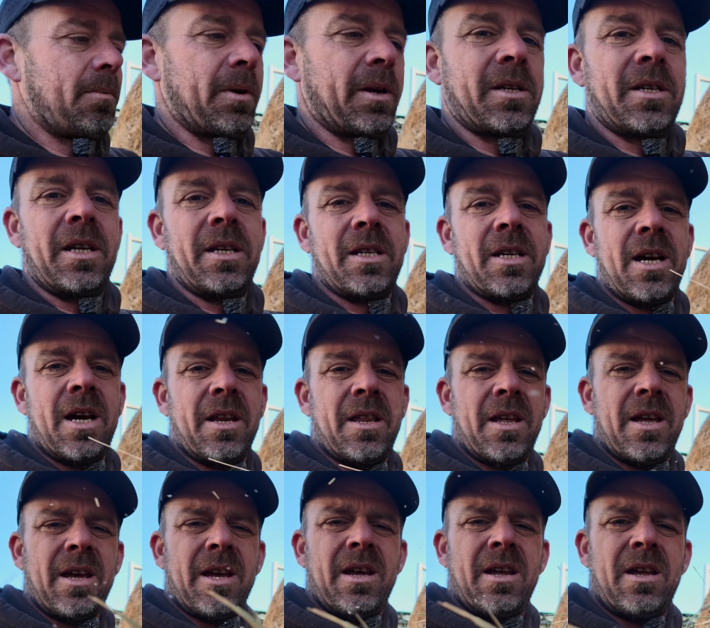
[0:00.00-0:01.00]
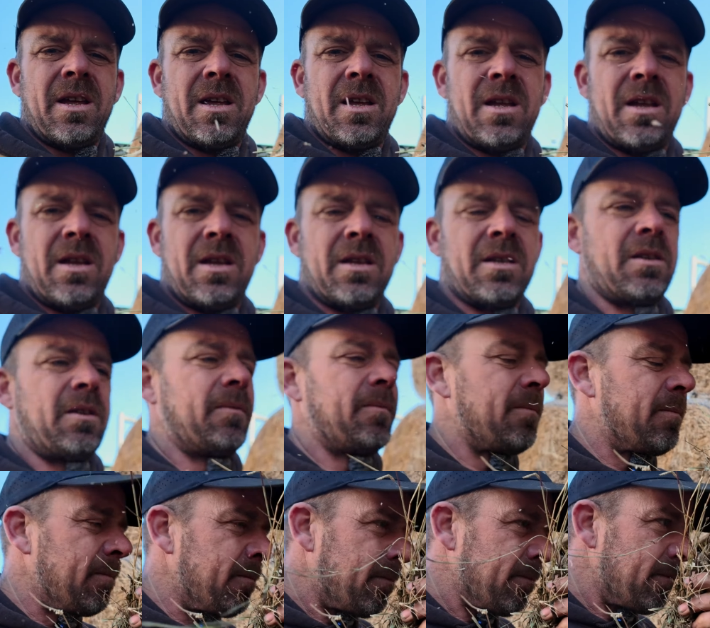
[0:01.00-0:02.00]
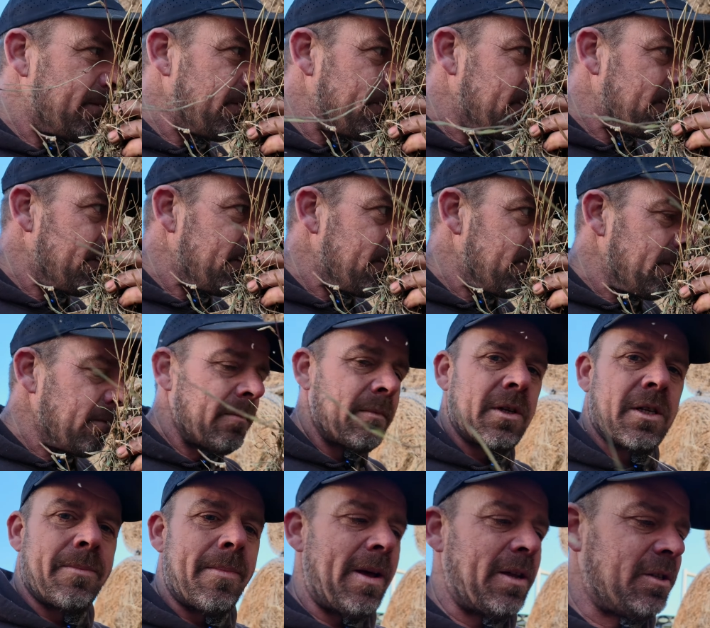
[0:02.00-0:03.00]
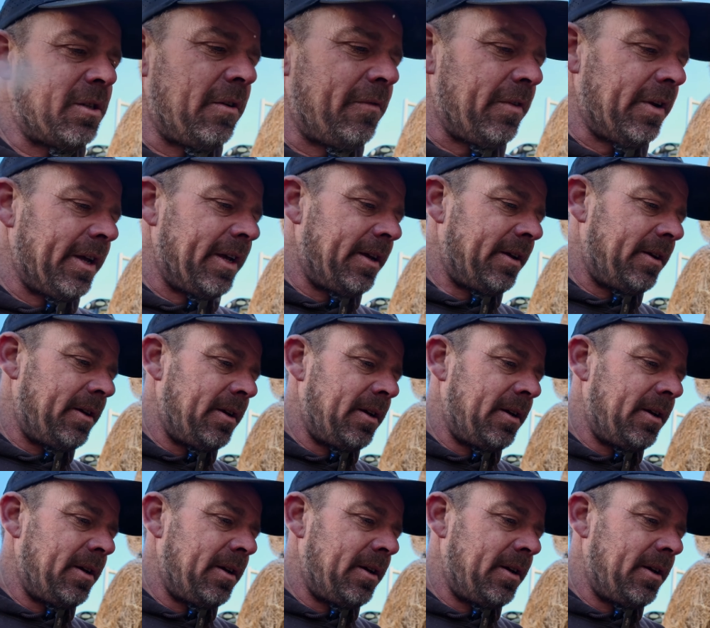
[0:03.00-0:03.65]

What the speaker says: You can see inside there. It smells lovely.